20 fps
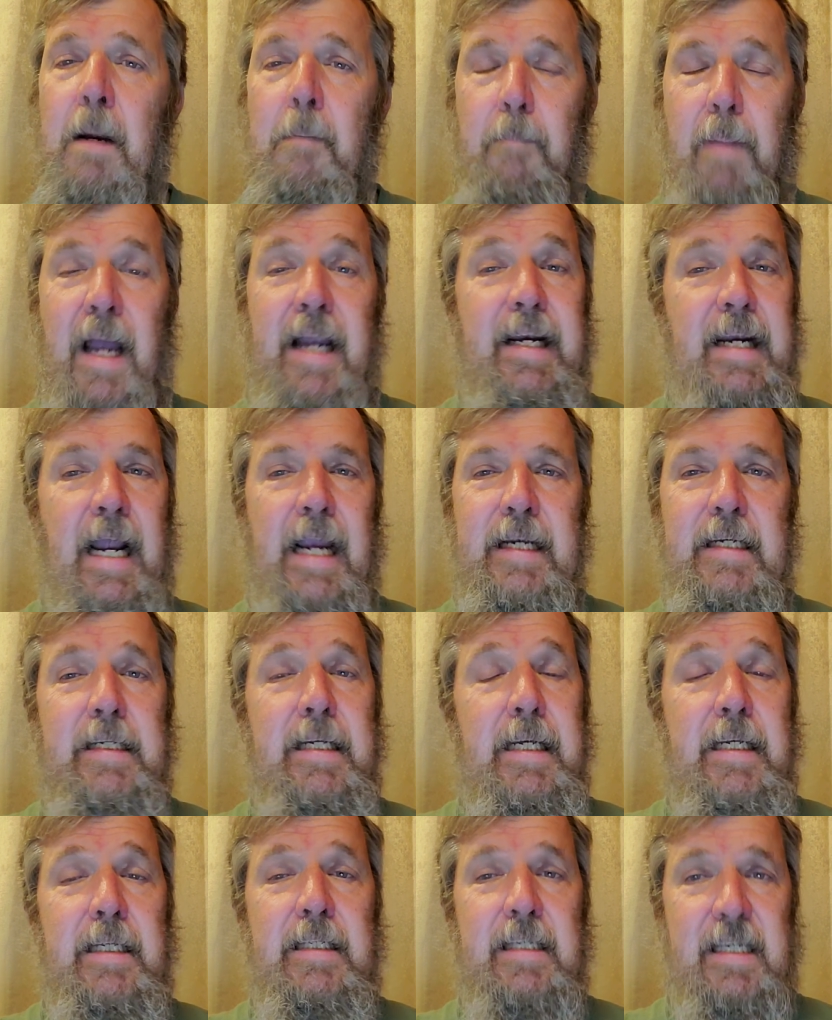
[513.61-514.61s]
By
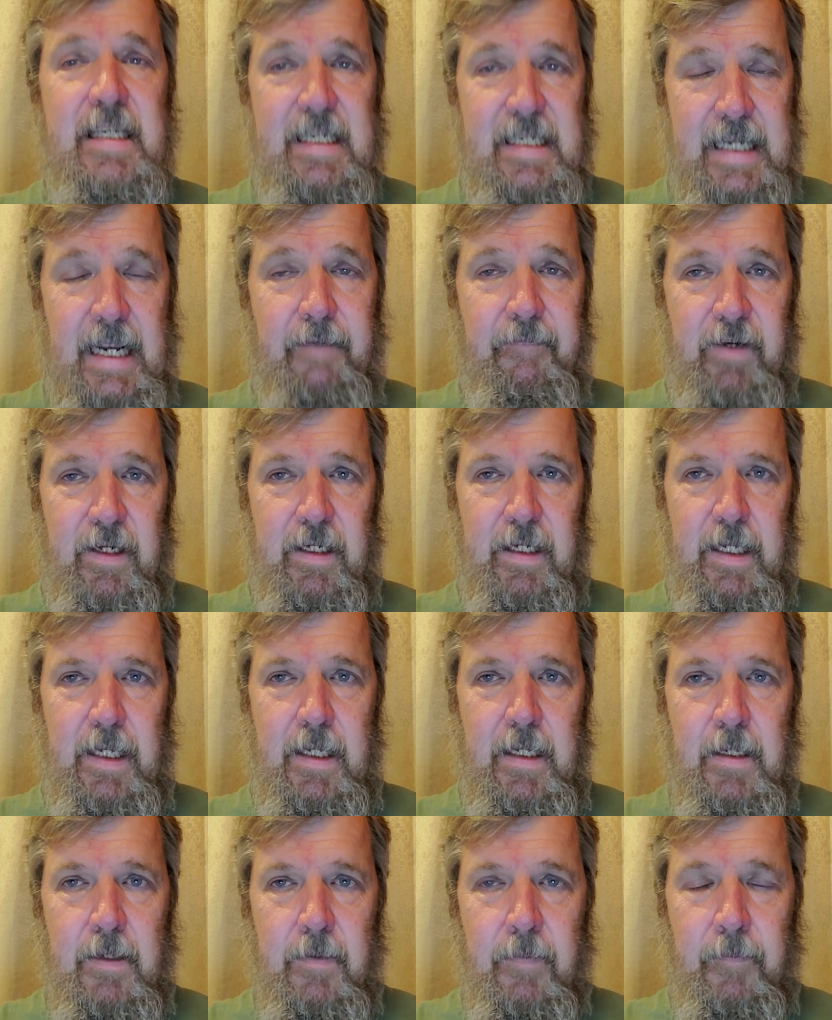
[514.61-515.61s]

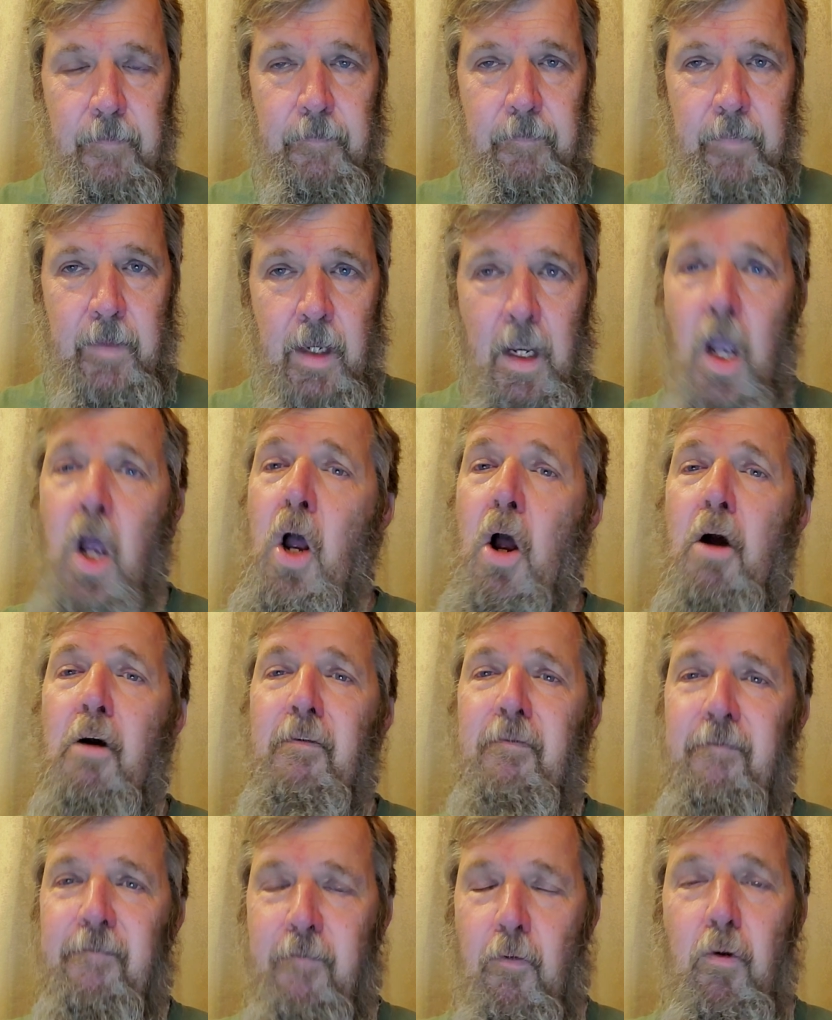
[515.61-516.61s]
1970,
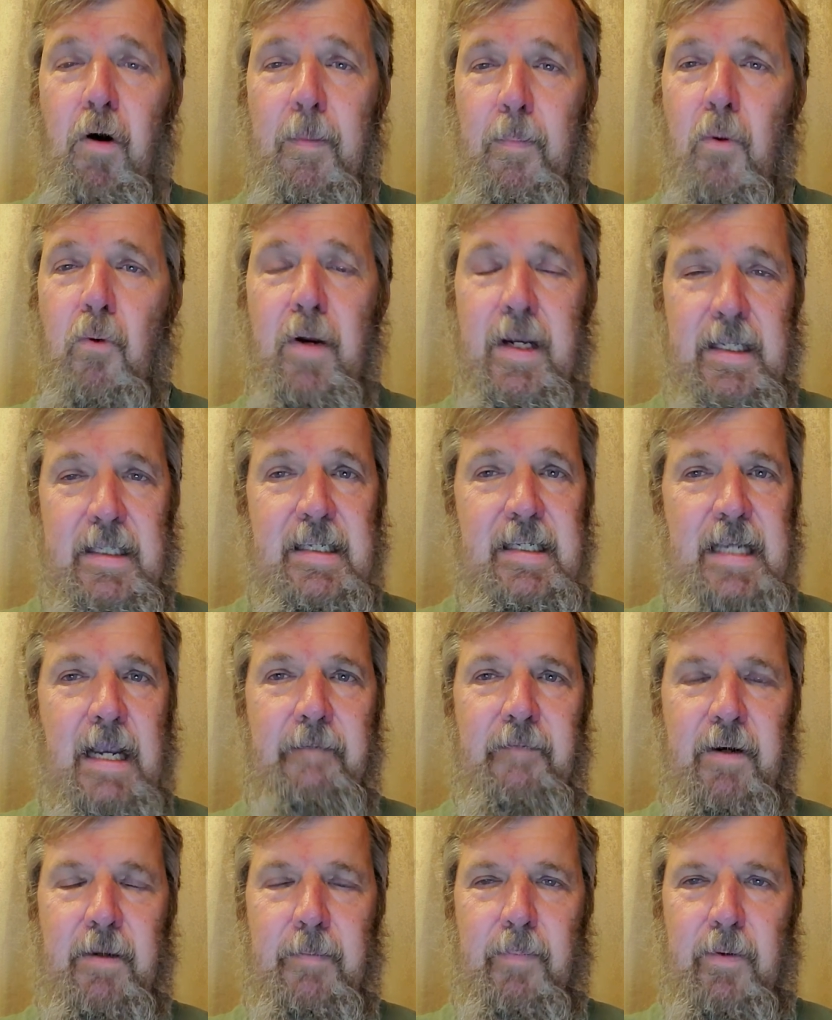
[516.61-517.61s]

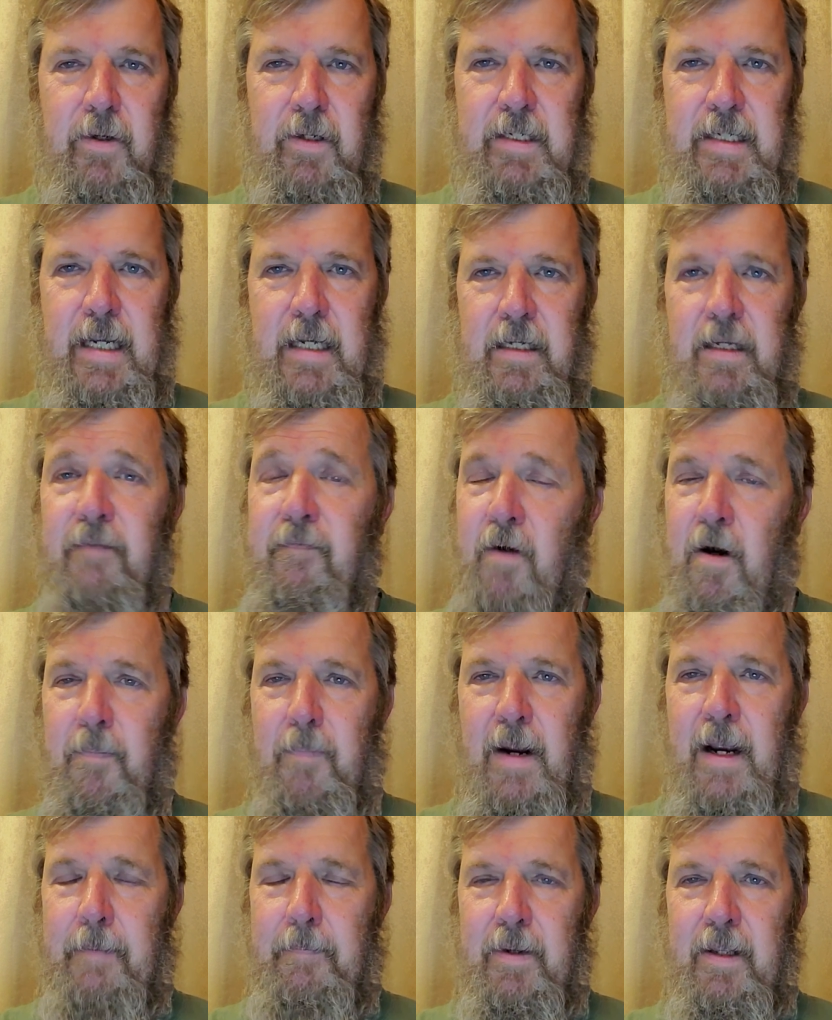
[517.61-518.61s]
4.7% of our
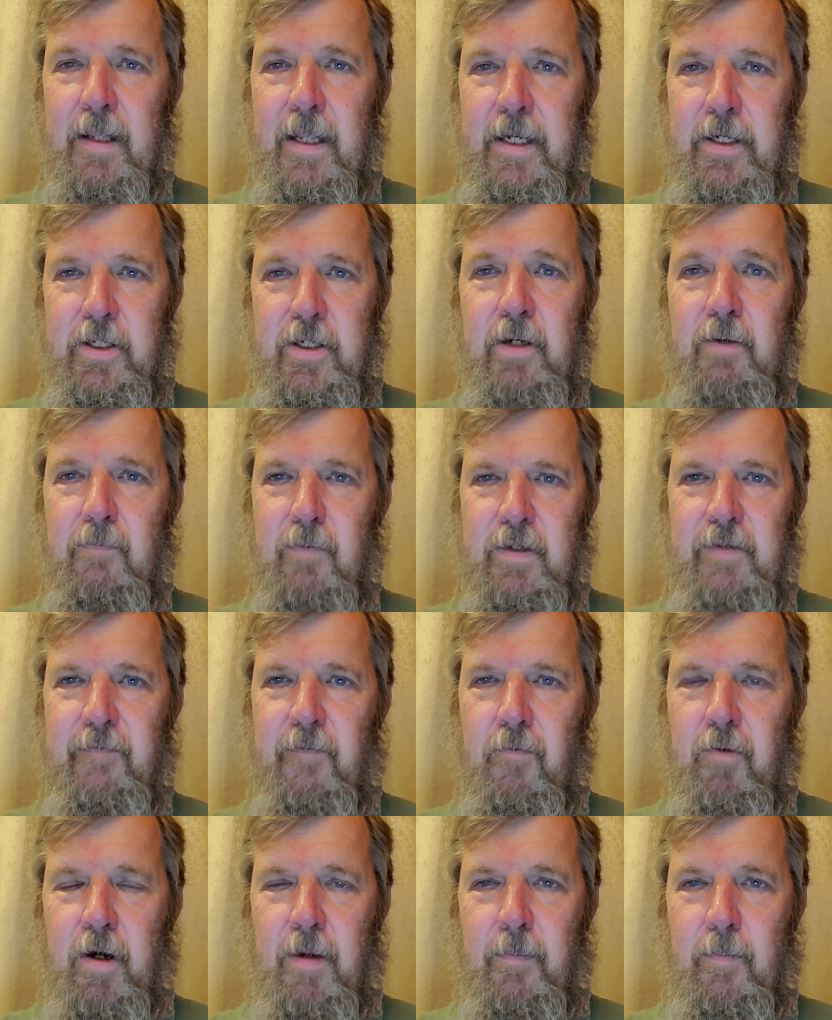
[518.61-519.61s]
population was
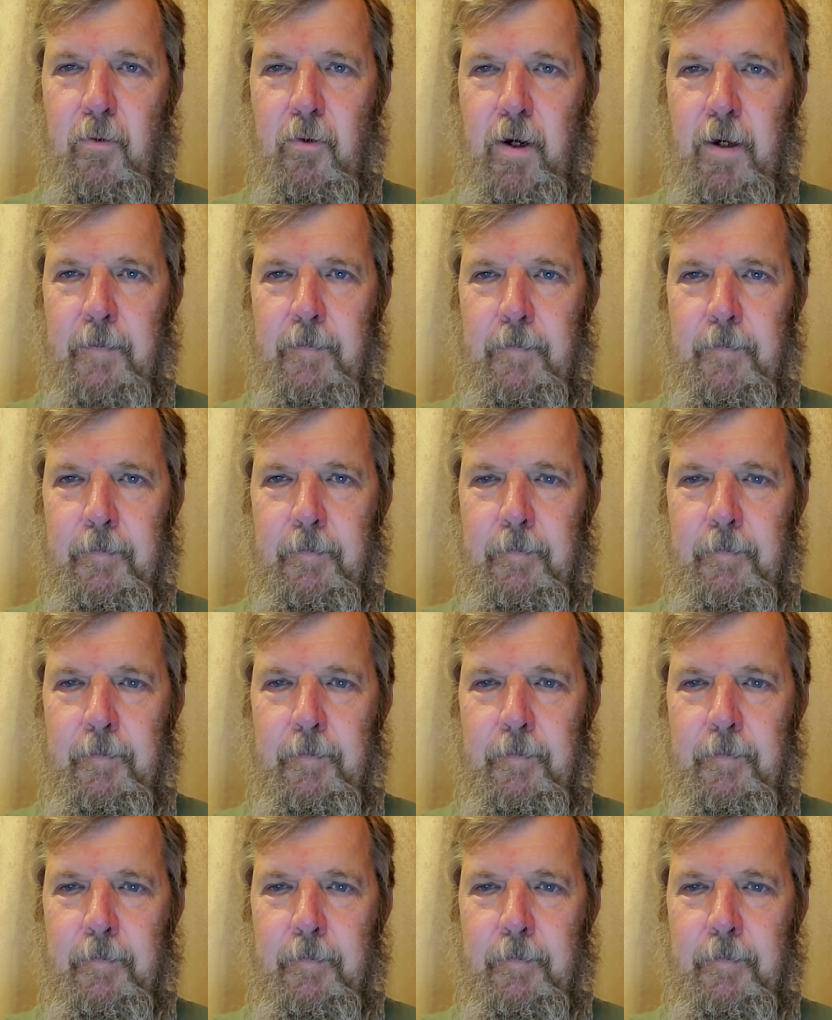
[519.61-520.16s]
foreign-born.